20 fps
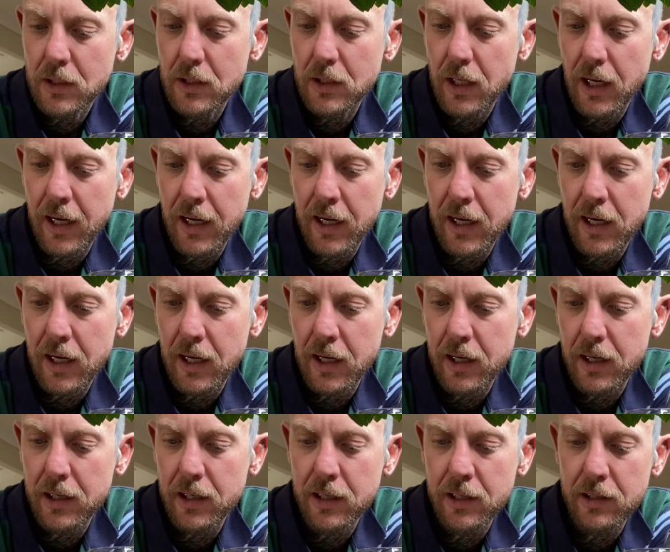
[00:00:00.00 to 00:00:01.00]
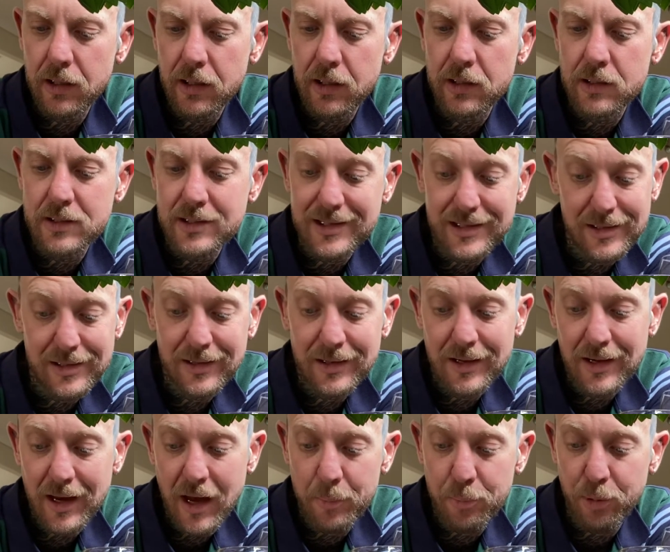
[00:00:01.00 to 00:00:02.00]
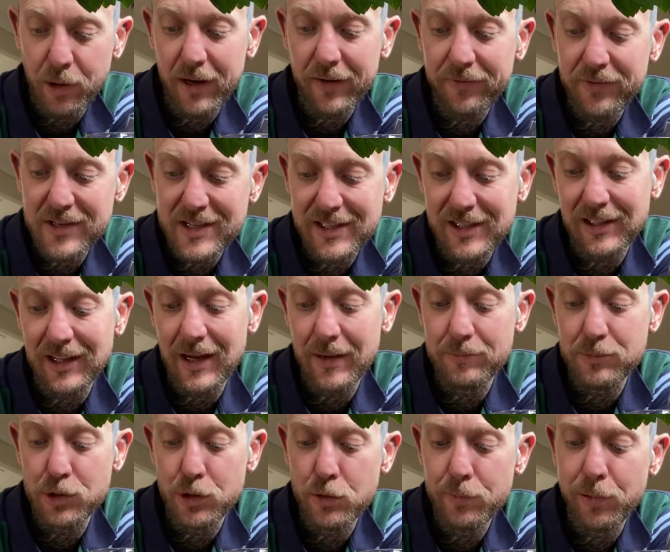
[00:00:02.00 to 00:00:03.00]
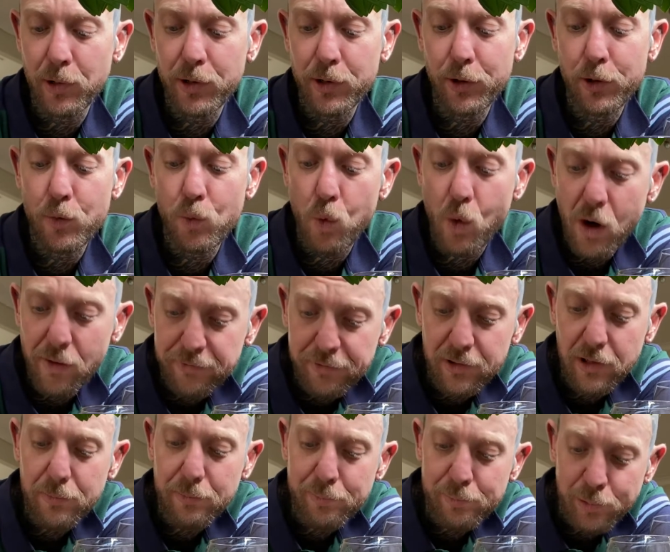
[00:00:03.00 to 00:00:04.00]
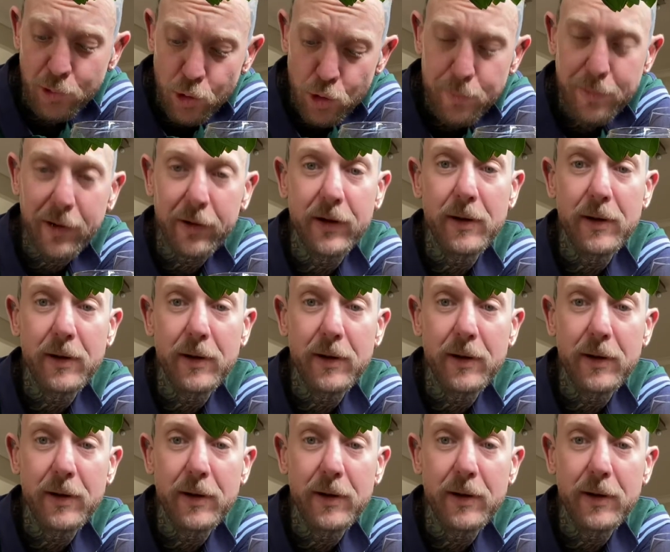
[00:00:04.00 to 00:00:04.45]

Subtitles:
It is a Breakfast Club 2.0 Waffle and Blueberry